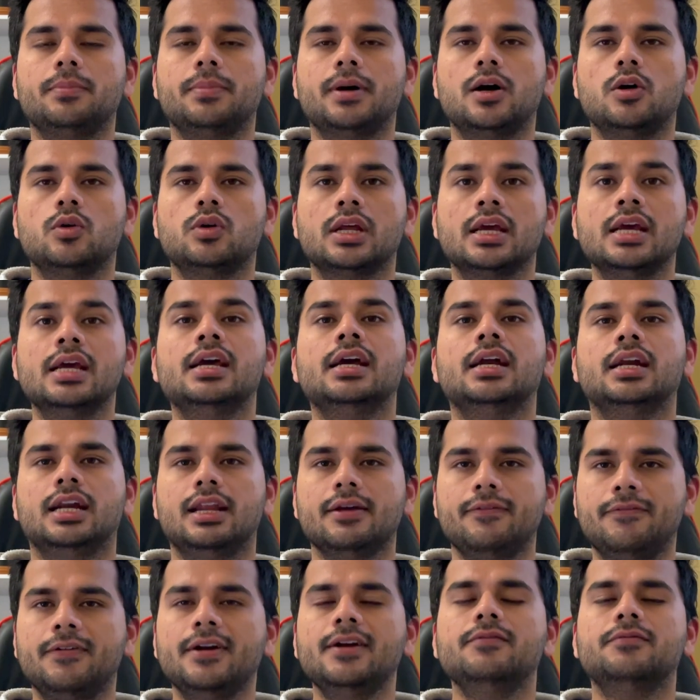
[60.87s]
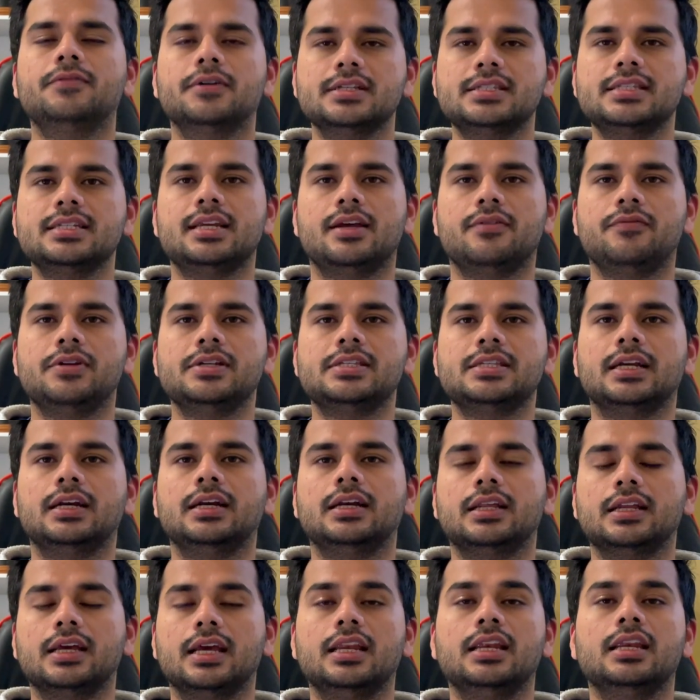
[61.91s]
about different words in every
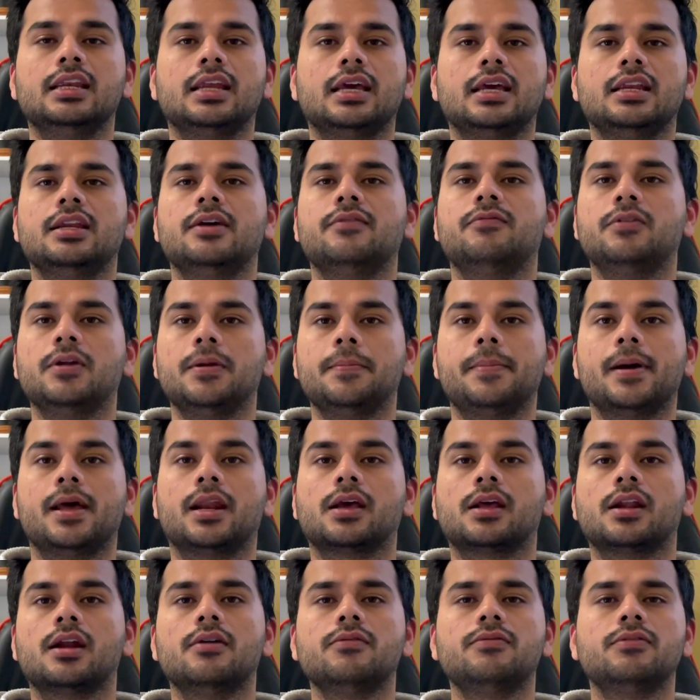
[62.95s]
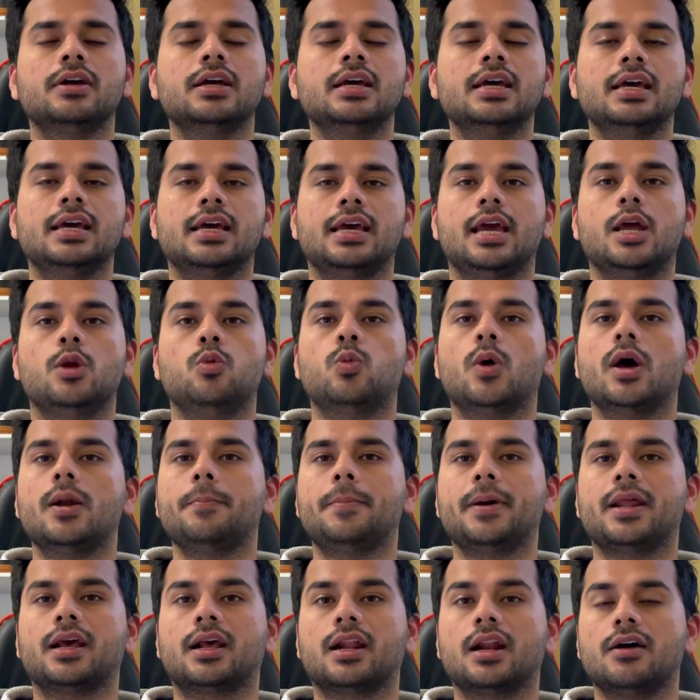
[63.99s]
sent in in every paragraph. In one
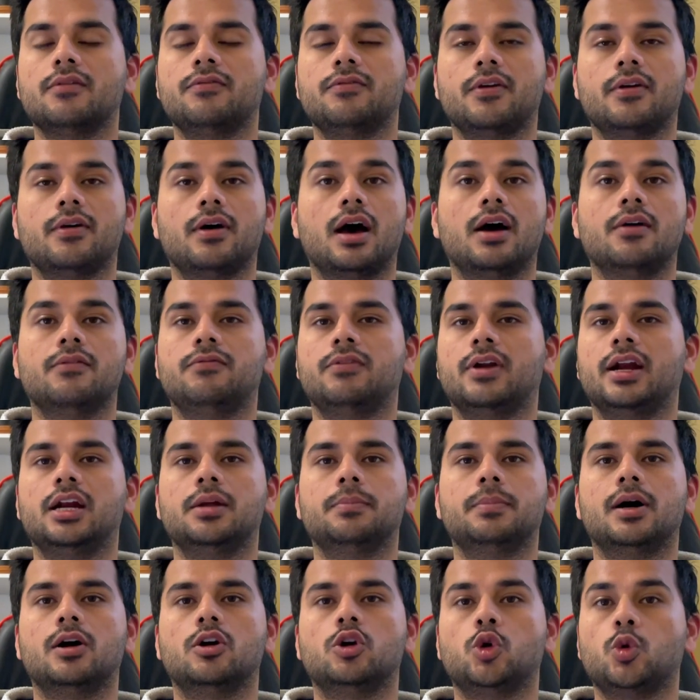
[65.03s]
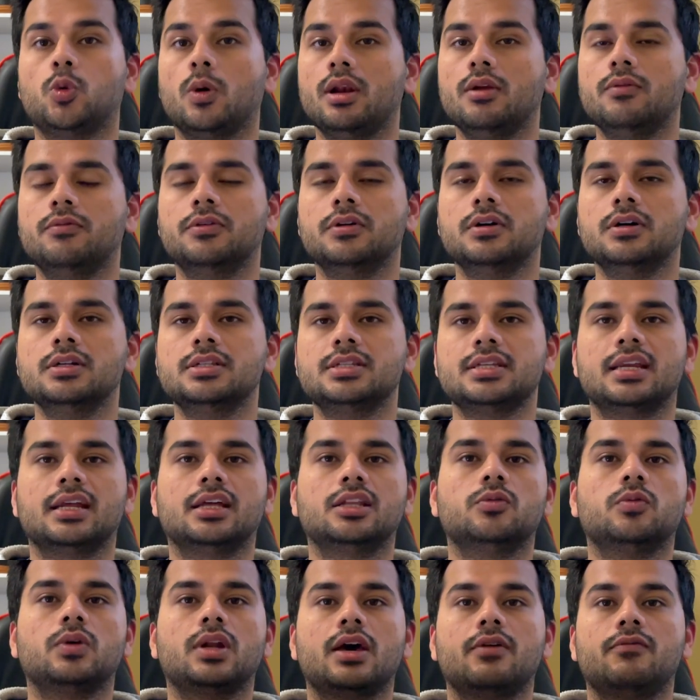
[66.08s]
paragraph, I've read about twelve words.
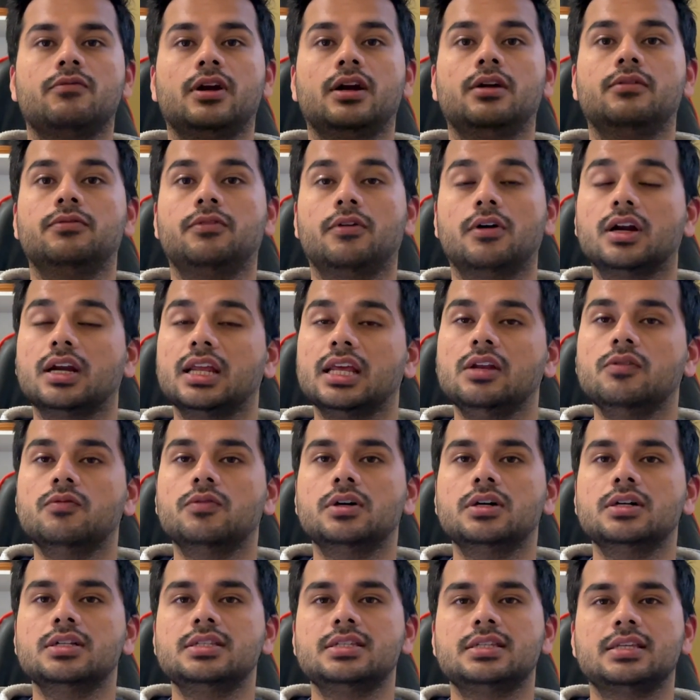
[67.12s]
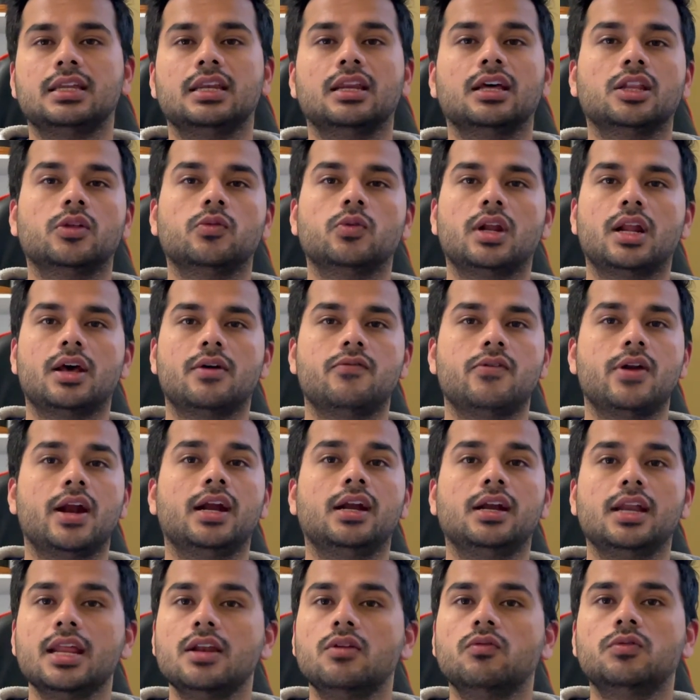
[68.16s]
Another one, I've read fourteen words. Another one, I've
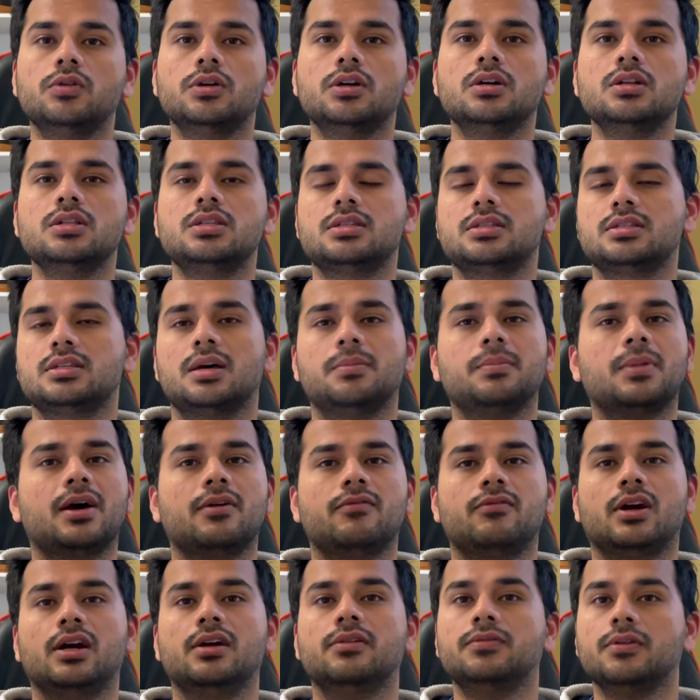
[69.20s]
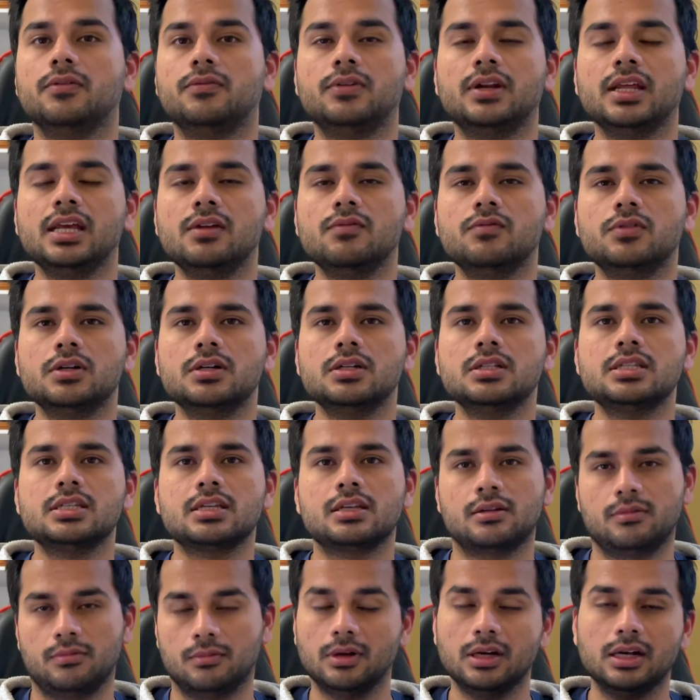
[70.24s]
read ten words. Some I've read fifteen words.
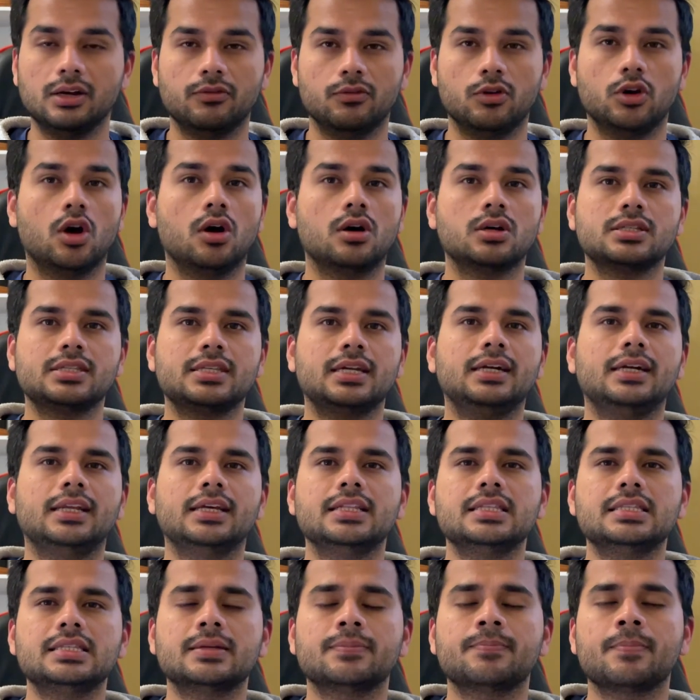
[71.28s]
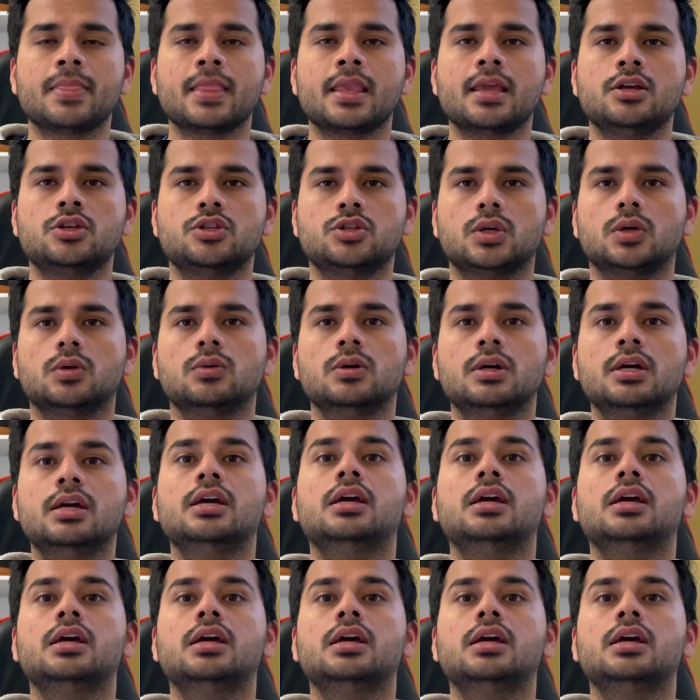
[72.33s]
Long sentence. So.